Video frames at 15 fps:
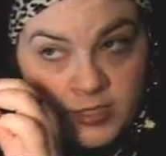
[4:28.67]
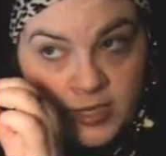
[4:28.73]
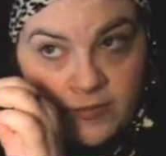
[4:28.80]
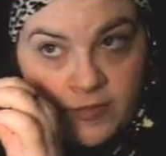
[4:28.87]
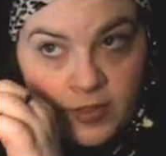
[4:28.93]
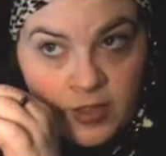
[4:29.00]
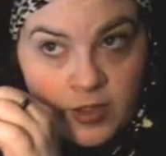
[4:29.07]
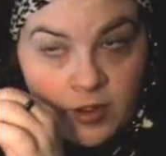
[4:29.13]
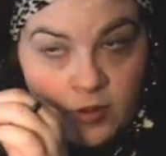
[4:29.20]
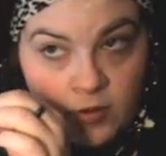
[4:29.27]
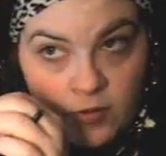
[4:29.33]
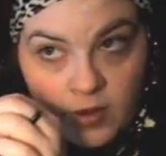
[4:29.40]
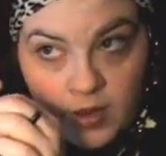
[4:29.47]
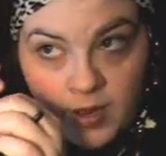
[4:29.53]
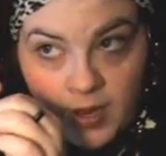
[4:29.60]
even
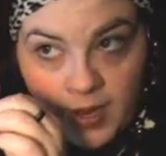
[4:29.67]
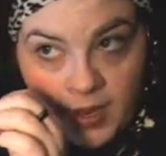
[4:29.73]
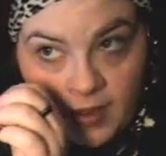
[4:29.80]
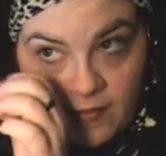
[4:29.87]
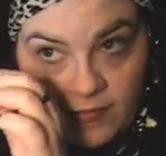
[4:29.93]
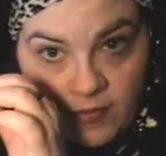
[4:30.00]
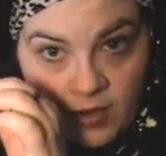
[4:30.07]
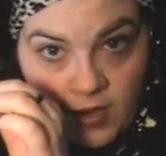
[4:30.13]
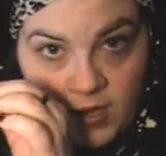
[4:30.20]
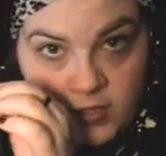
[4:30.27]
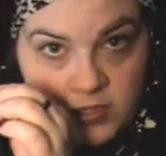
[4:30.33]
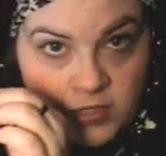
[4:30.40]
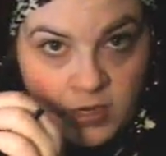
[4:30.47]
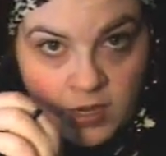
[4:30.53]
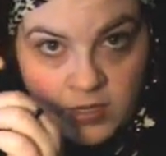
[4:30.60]
though I have
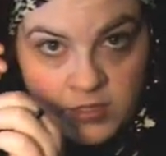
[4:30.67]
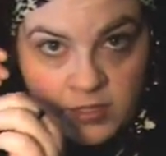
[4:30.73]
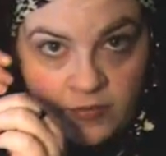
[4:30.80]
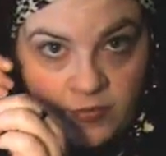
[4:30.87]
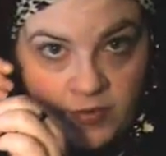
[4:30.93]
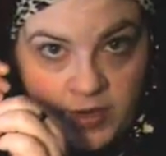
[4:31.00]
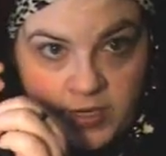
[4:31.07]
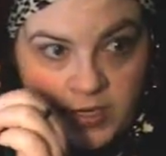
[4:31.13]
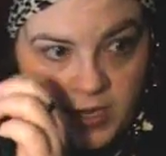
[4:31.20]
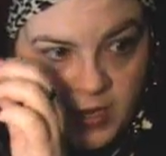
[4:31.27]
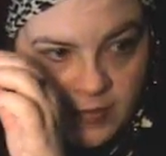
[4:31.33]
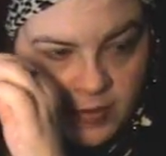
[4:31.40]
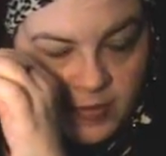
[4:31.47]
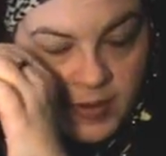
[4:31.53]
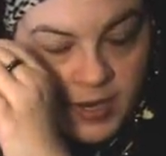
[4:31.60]
lots and lots of free
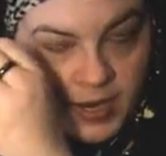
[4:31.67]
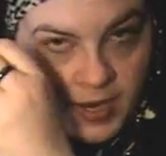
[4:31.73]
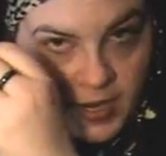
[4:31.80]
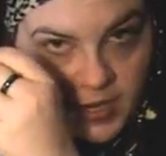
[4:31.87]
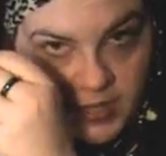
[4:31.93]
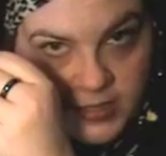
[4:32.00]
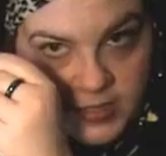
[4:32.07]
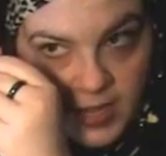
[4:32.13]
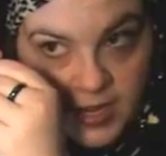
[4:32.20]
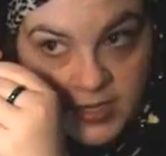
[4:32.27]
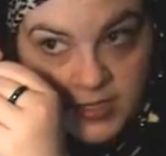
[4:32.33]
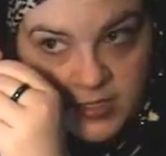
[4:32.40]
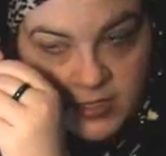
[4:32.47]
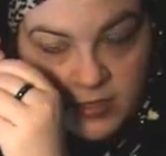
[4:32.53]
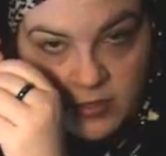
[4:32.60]
time on my hands, I
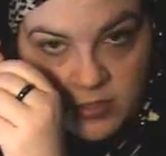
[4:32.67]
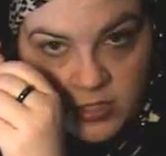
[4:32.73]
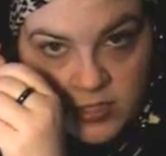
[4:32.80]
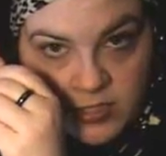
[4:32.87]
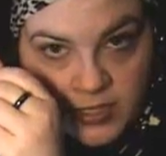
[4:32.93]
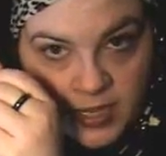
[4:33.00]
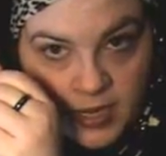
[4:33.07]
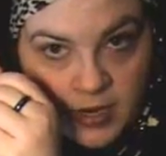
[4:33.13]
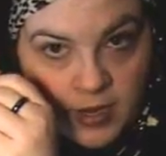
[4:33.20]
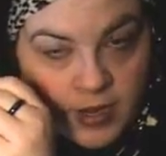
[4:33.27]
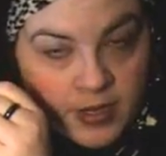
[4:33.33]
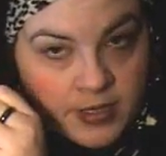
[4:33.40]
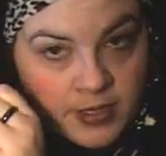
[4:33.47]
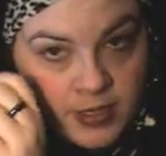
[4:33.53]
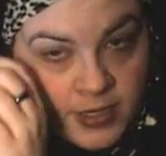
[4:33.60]
still just
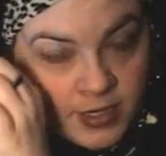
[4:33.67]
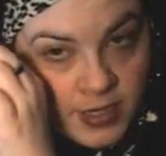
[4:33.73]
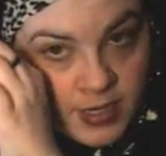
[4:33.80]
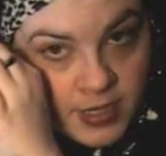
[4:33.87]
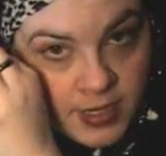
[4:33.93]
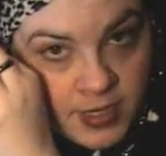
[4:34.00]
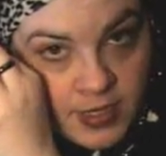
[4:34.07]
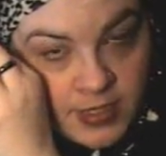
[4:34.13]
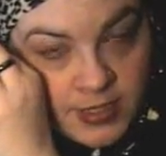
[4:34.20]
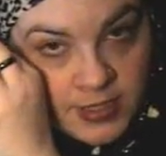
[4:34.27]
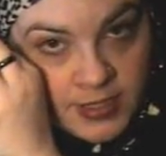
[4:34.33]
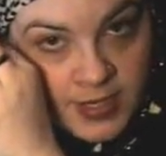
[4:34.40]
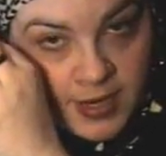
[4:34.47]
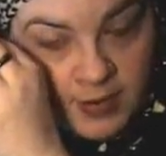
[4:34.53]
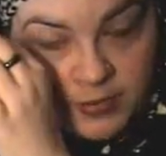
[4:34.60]
cannot
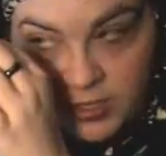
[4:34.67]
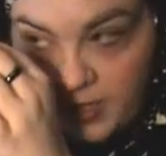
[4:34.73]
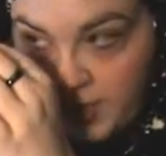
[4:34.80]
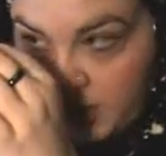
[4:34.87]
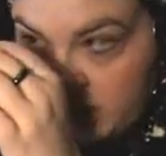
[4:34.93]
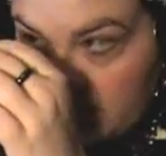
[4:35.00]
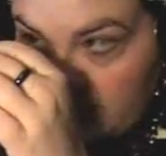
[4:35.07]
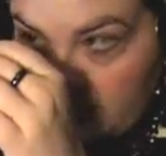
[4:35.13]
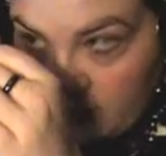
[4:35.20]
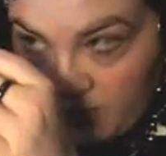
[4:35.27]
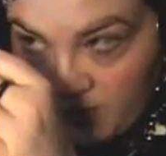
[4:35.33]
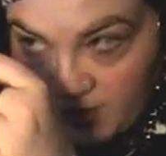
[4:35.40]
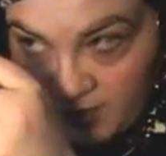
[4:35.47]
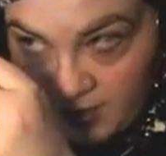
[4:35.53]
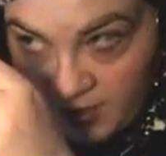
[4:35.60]
seem to catch up
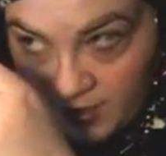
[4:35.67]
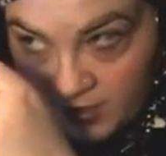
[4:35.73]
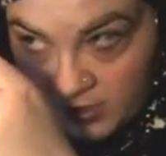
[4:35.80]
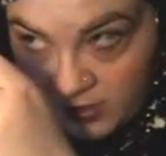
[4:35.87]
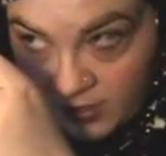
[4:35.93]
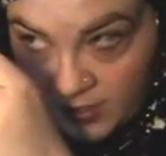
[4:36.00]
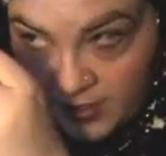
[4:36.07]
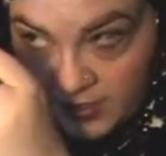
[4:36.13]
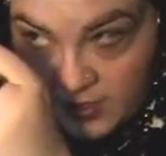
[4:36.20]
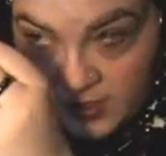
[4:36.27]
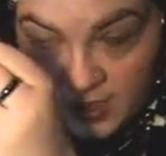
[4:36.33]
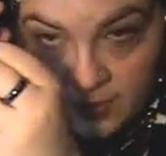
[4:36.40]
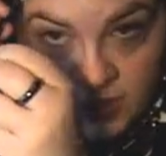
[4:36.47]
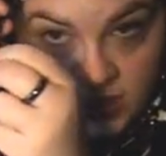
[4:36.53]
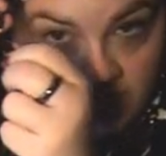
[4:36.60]
with it. And I also cannot
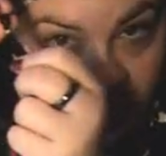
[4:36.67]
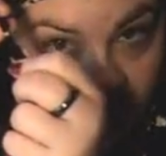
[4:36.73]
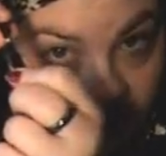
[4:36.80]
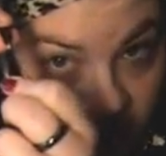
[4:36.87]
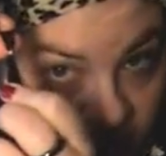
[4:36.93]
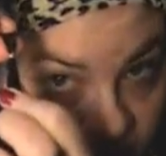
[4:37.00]
seem to get